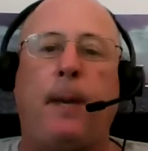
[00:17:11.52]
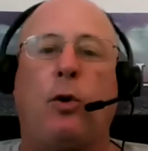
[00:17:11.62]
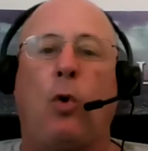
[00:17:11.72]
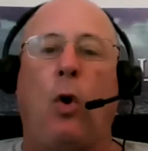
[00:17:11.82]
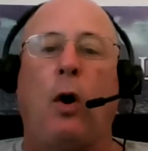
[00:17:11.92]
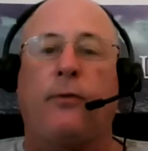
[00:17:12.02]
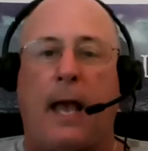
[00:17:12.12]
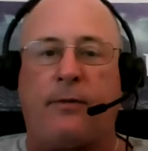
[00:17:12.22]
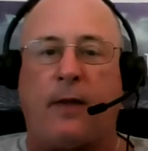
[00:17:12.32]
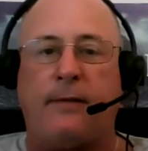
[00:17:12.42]
because,
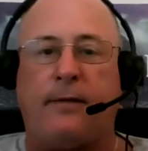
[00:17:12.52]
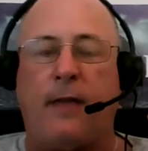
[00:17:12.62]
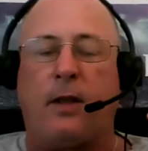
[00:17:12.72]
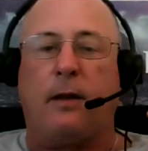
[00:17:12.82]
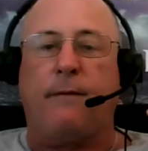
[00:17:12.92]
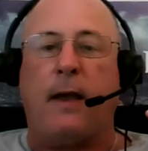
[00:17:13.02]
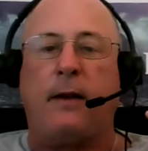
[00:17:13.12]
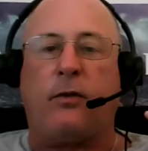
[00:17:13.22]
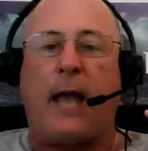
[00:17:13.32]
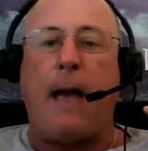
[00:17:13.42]
as I said, the
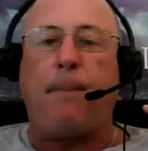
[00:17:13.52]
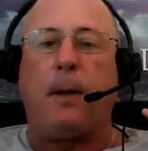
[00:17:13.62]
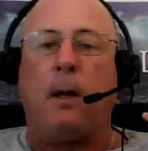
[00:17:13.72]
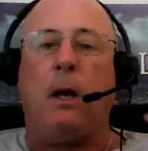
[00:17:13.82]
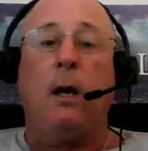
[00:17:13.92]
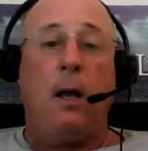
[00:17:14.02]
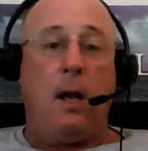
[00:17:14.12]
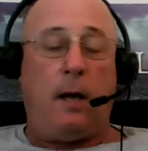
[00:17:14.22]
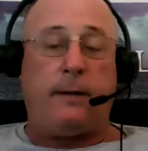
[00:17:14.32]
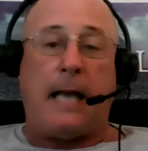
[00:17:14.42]
levator scapula
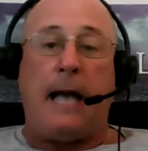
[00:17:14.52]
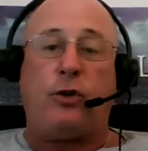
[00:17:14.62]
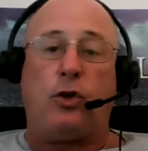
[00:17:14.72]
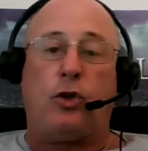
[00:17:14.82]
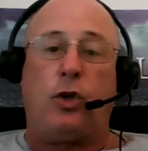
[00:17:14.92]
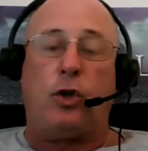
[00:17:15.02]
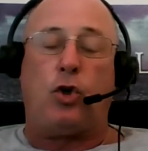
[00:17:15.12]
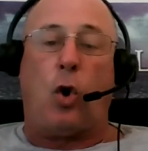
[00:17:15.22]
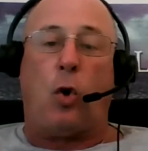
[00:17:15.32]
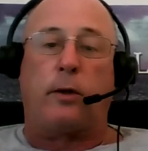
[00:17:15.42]
attaches to the
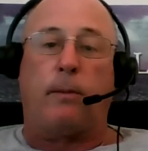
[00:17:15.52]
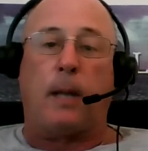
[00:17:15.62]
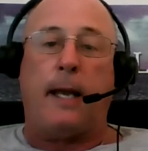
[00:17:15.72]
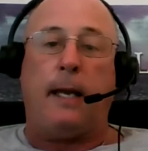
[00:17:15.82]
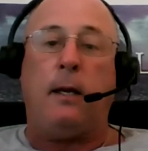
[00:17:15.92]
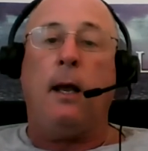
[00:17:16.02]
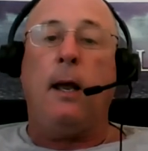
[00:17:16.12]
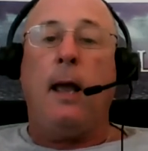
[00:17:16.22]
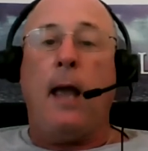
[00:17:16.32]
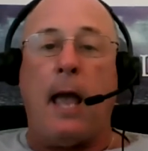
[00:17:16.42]
shoulder blade
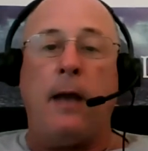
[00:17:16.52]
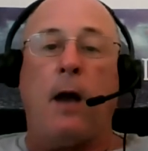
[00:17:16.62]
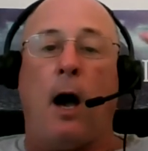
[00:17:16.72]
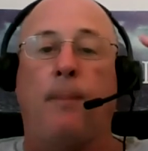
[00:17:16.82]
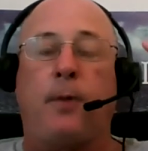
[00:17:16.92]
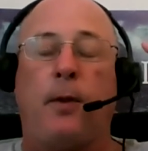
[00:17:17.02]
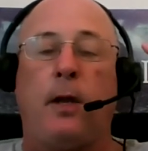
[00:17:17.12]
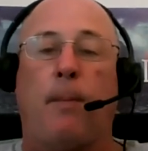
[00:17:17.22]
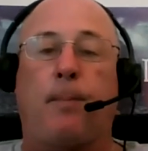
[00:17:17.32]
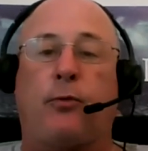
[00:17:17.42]
and up to the
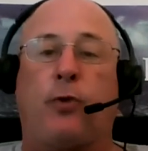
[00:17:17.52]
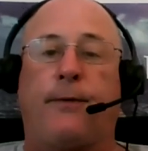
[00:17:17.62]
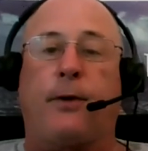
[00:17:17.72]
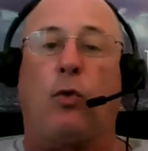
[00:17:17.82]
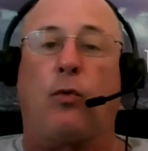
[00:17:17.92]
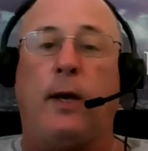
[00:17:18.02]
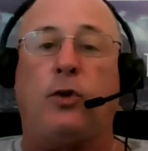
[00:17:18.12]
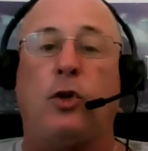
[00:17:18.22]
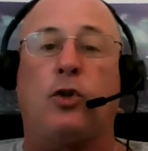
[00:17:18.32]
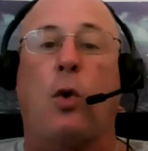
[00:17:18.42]
upper cervical
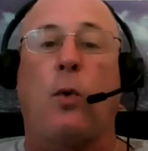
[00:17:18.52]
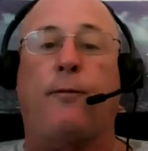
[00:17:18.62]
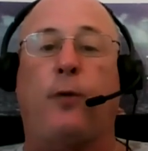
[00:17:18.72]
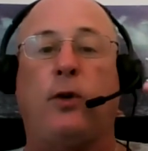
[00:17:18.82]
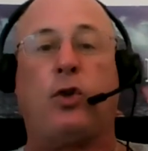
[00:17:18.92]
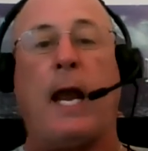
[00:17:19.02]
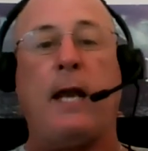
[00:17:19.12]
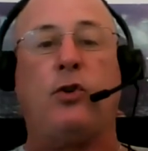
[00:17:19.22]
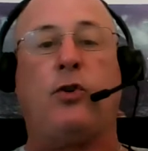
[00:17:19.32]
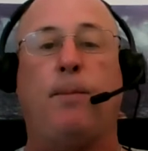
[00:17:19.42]
region. So if we
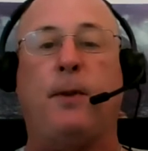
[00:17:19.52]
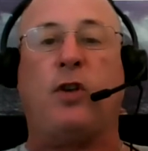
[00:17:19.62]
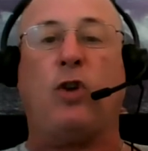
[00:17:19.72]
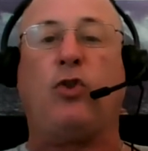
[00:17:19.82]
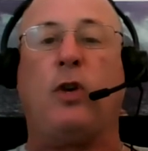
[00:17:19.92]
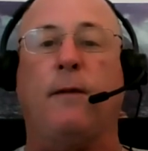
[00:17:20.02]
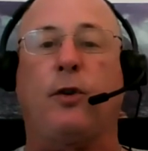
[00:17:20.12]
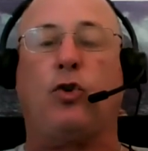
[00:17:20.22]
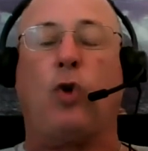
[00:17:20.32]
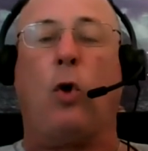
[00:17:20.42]
change the position of
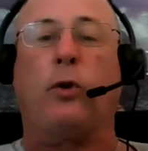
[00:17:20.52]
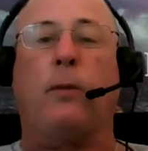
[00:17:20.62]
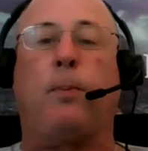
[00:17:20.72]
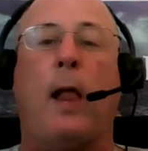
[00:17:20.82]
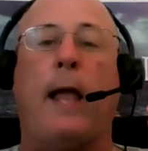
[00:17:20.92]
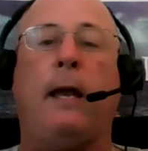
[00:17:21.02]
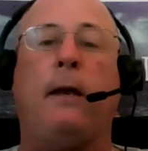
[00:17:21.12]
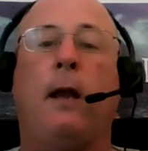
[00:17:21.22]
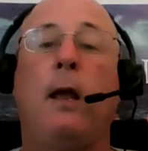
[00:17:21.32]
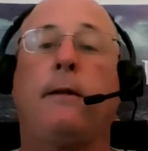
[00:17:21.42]
the shoulder
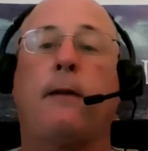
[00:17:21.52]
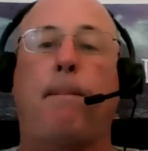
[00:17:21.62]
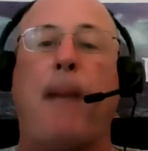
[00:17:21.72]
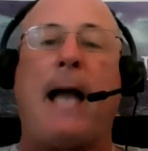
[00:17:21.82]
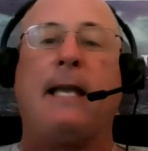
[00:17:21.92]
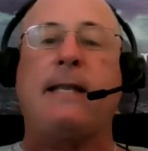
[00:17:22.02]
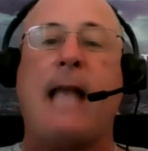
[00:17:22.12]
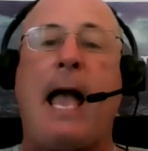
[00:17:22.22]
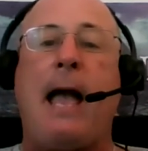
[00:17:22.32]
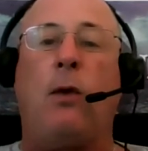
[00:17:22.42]
blade to back and
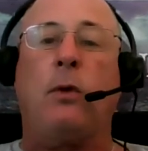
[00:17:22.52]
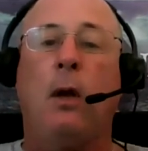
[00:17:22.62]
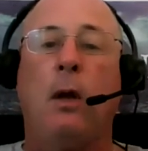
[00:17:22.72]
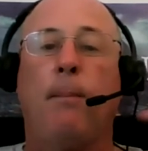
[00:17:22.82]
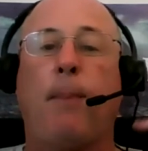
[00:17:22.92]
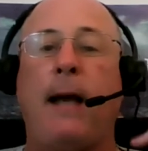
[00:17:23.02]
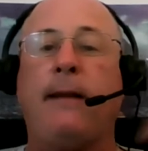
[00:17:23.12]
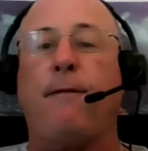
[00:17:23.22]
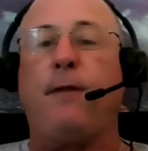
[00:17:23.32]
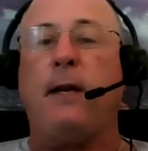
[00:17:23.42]
down, by
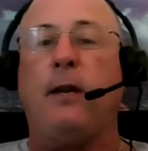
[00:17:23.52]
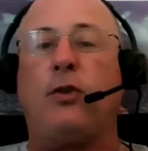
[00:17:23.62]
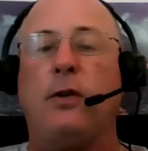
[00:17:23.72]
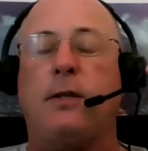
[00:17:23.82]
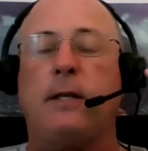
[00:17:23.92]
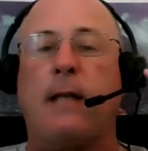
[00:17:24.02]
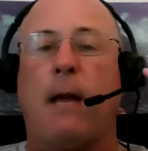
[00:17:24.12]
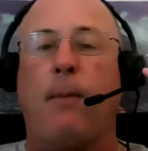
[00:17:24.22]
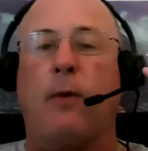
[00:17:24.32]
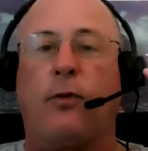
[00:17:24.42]
definition, since
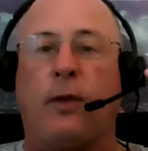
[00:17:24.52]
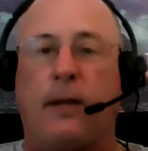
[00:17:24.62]
that muscle is